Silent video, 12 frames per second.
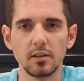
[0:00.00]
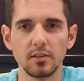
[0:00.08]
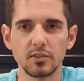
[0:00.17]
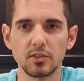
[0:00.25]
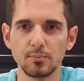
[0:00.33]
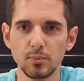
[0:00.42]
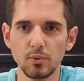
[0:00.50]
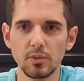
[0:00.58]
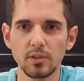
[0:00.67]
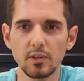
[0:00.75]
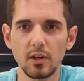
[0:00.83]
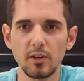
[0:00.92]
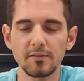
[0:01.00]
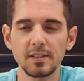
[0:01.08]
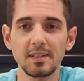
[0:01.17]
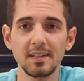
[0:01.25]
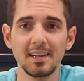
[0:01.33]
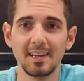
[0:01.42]
smoother
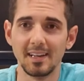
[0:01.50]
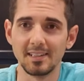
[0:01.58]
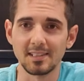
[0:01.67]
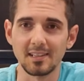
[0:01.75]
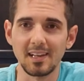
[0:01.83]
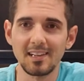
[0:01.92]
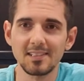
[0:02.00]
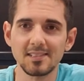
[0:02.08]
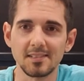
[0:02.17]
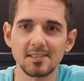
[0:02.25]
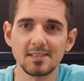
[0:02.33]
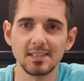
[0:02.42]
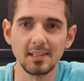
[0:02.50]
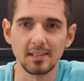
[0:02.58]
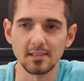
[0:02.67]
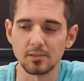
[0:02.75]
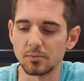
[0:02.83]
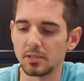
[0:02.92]
coffee, and it's a lot less acidic
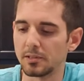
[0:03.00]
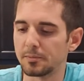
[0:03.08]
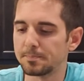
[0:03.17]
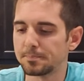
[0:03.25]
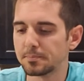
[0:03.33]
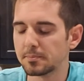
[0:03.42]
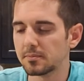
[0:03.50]
as well.